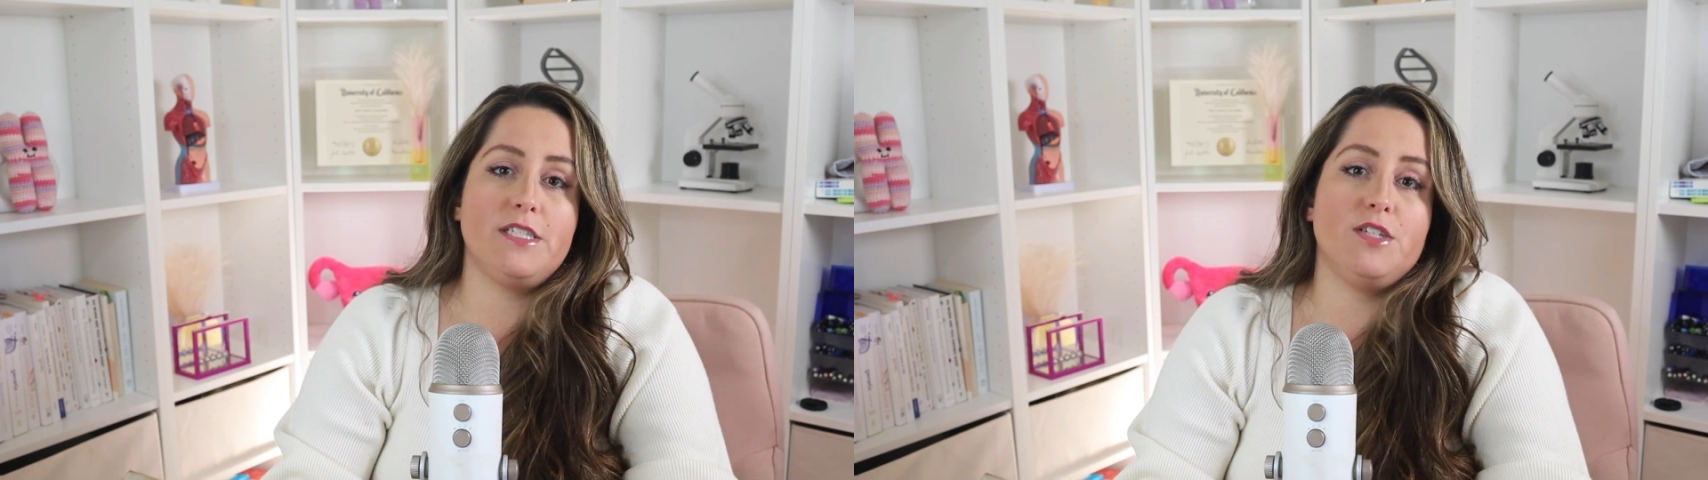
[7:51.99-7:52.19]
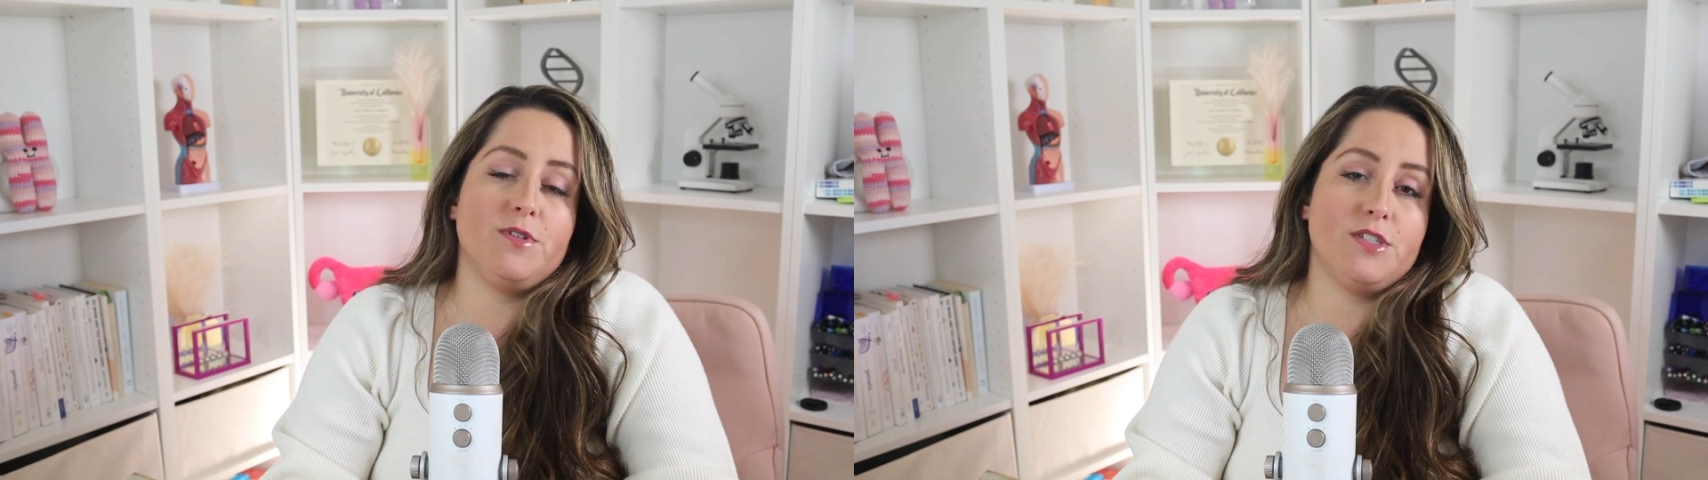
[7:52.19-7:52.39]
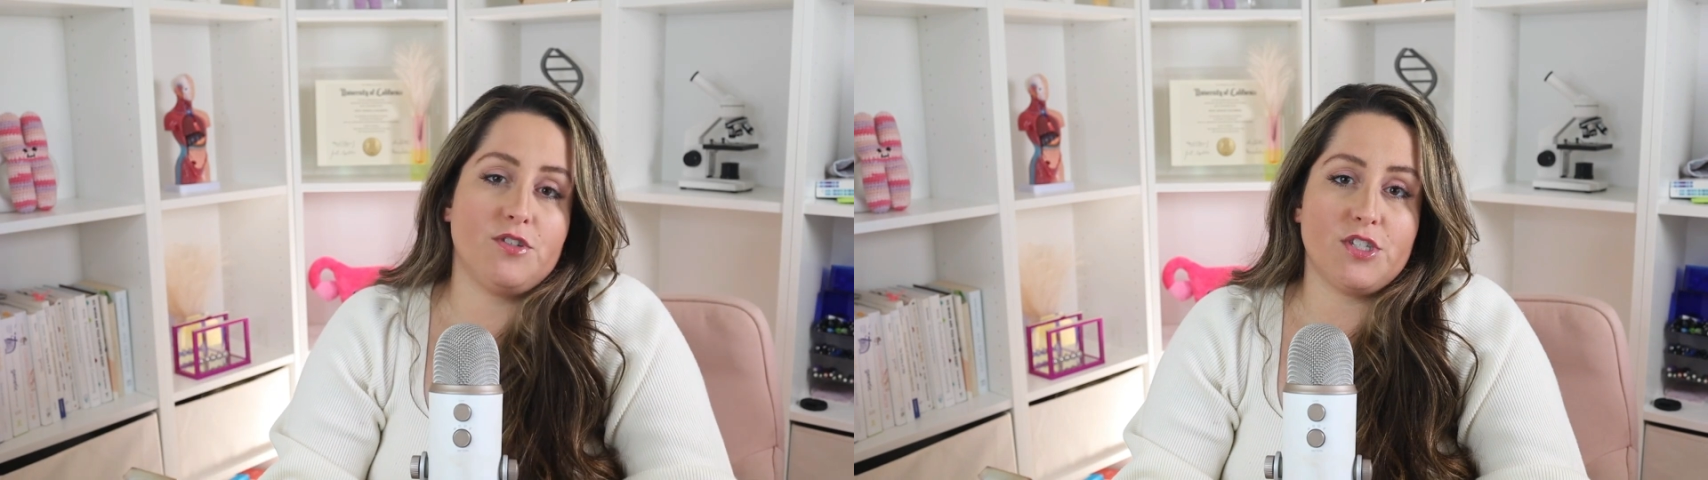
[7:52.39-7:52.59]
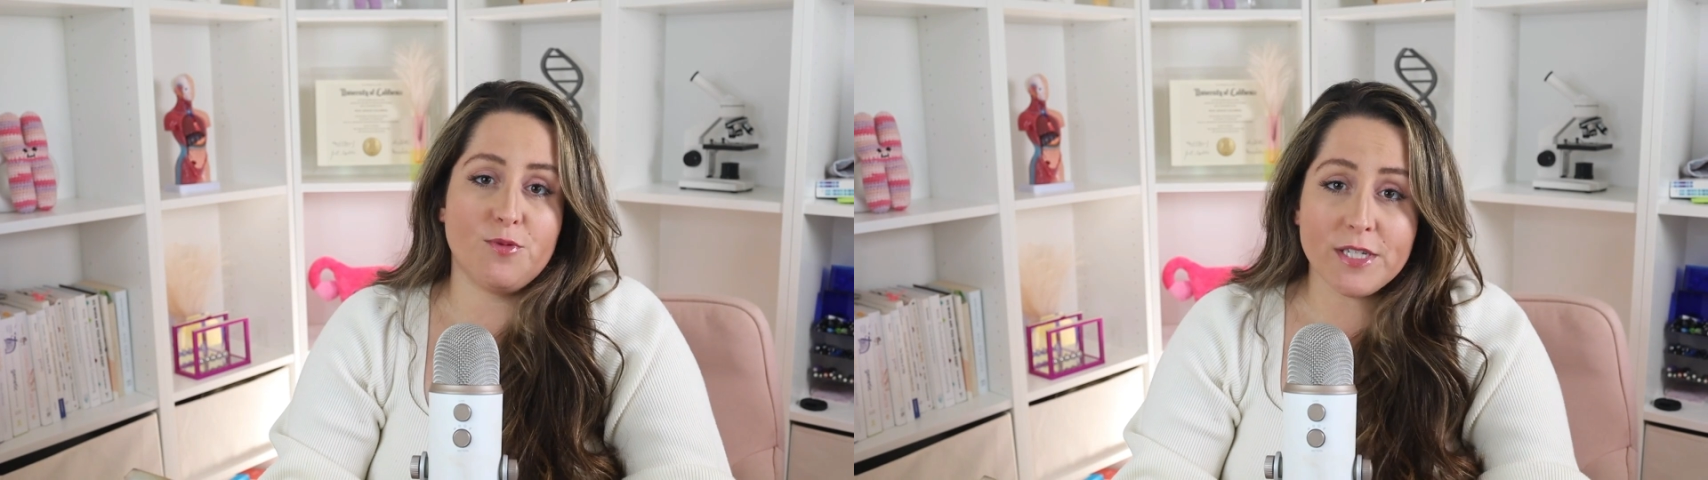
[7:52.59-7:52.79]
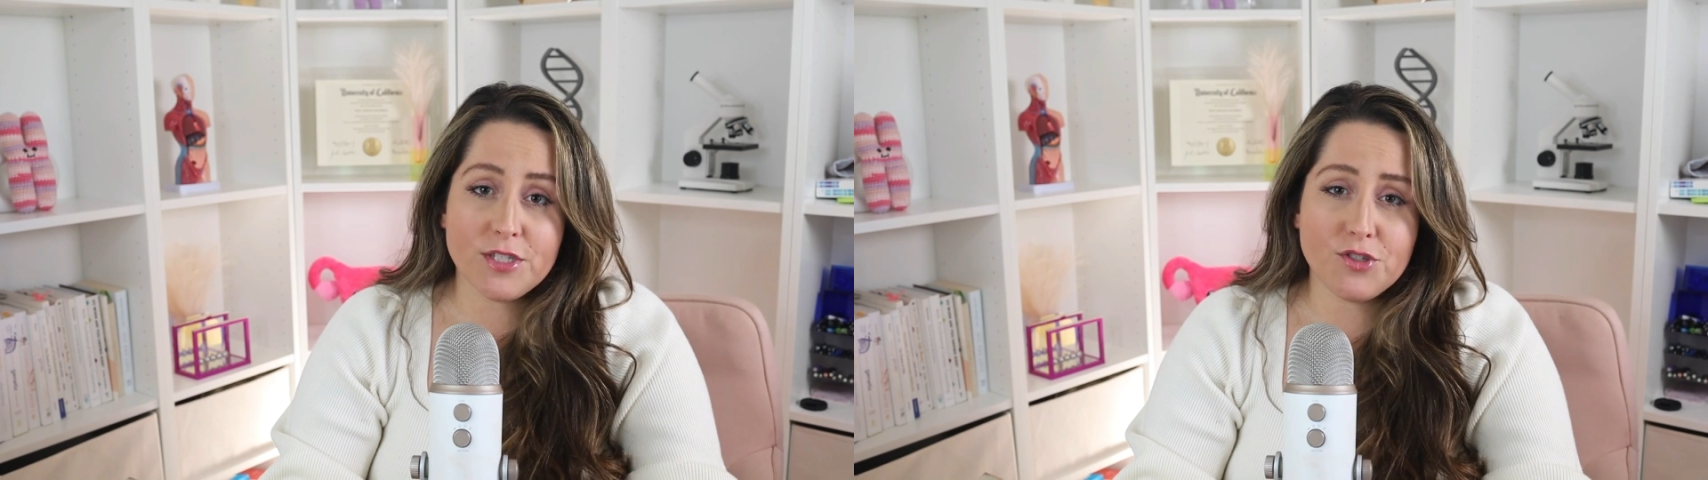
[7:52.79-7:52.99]
18 Research
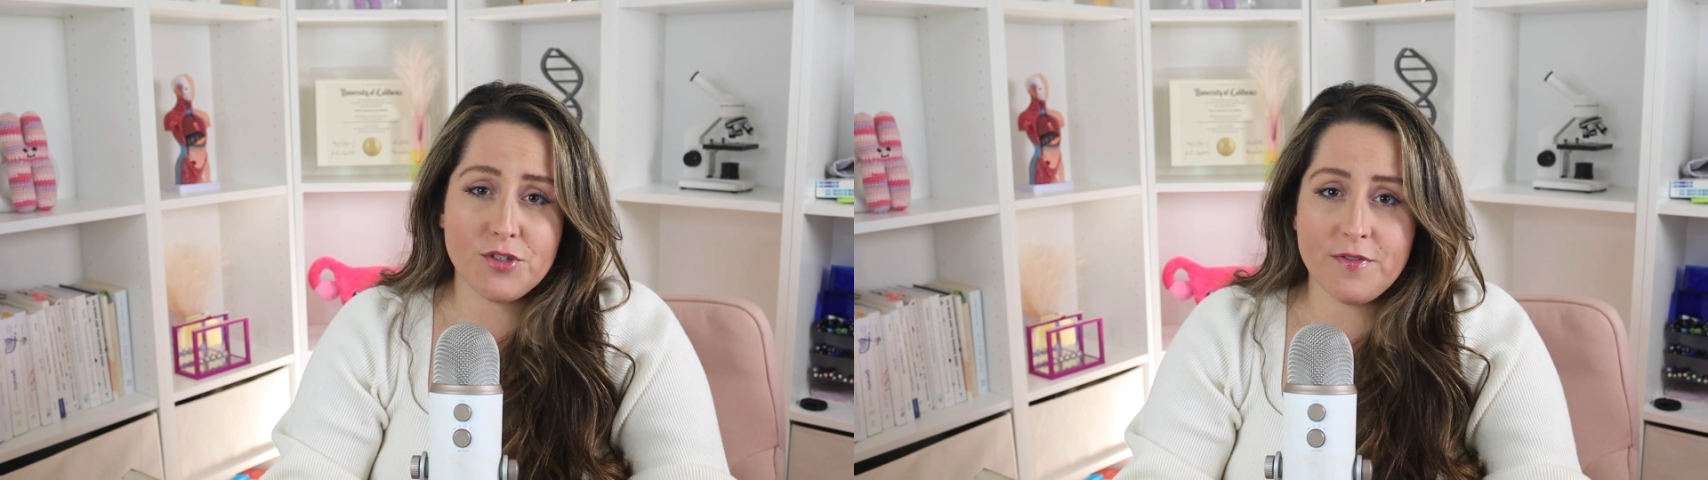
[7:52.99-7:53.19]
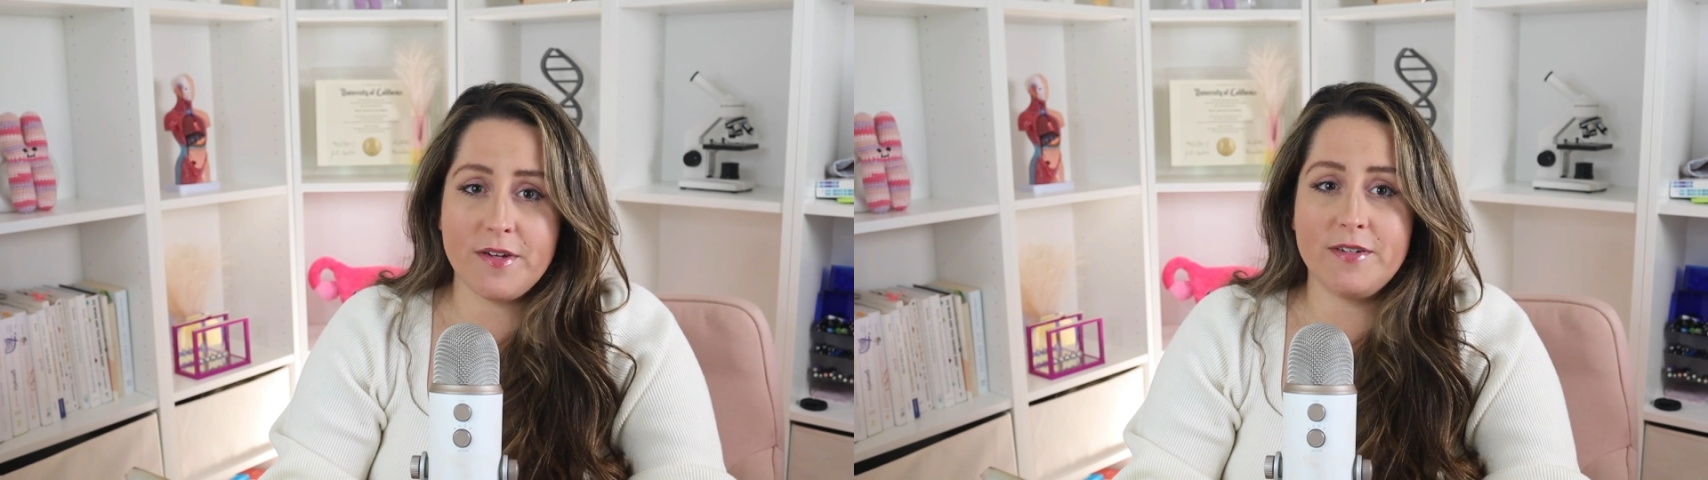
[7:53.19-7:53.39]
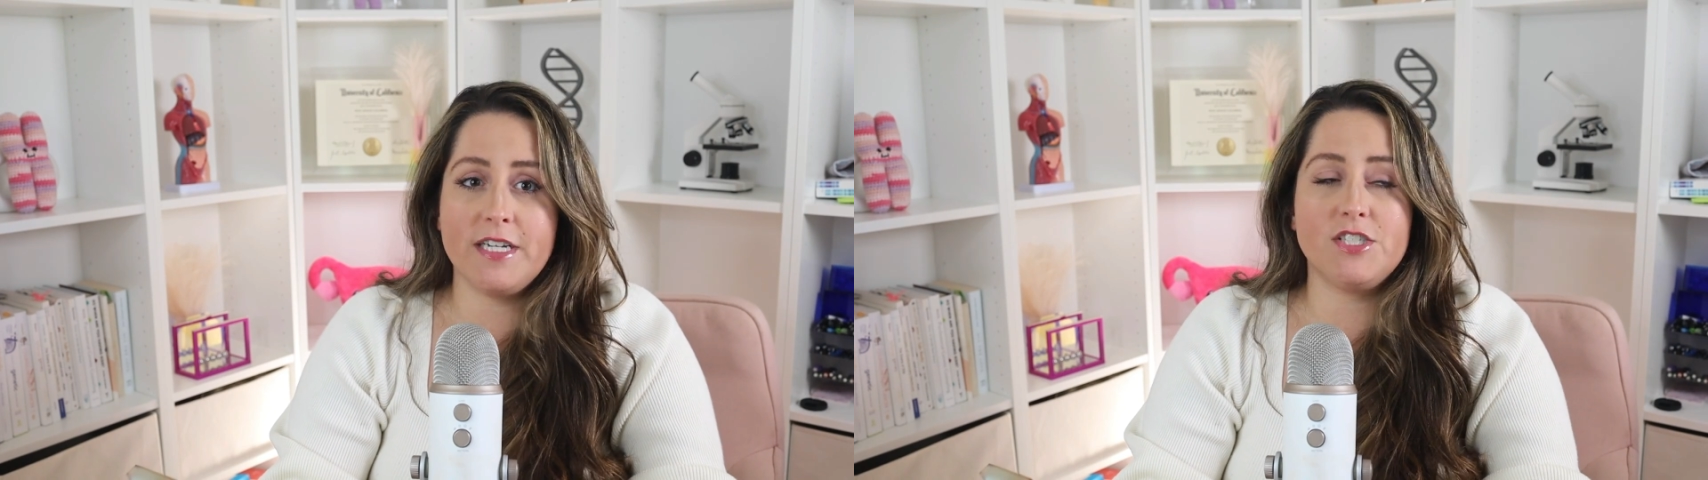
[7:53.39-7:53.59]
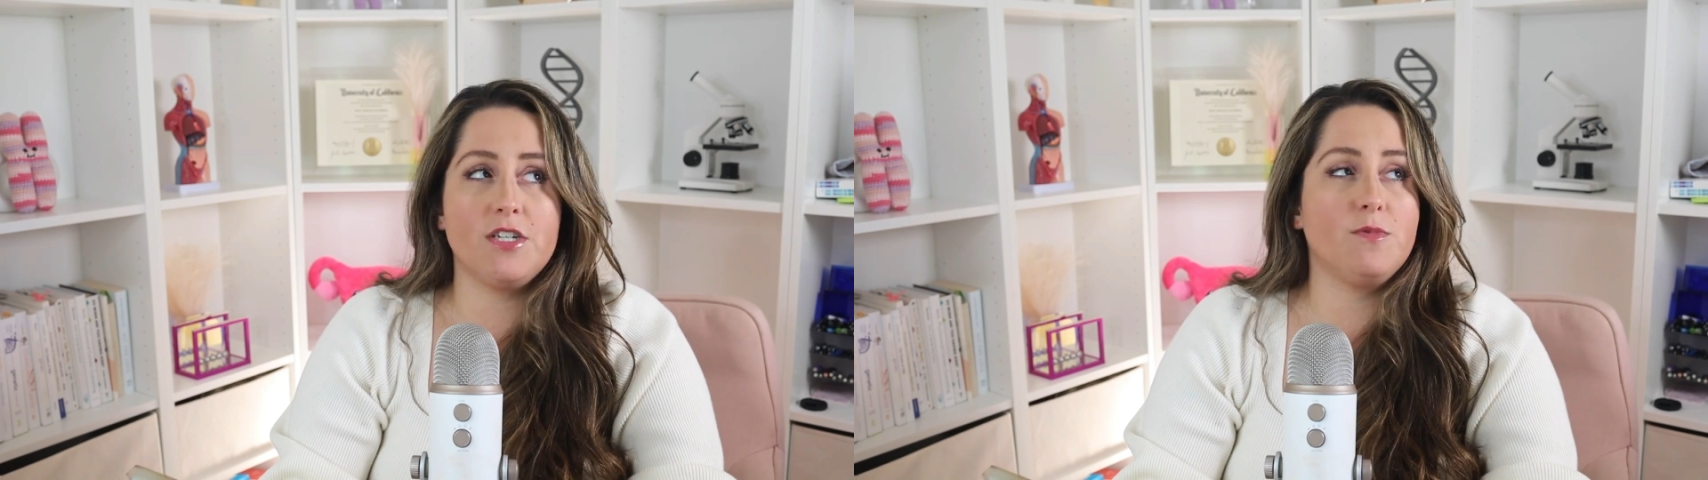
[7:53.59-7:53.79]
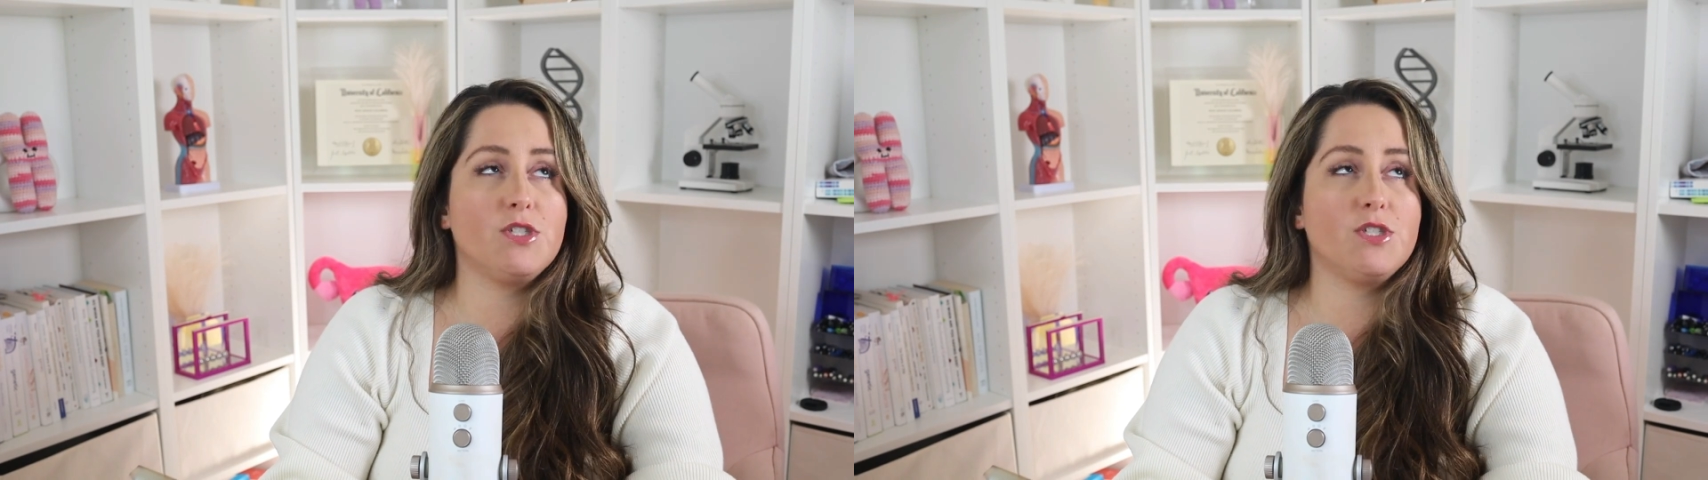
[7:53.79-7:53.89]
and Registry Foundation,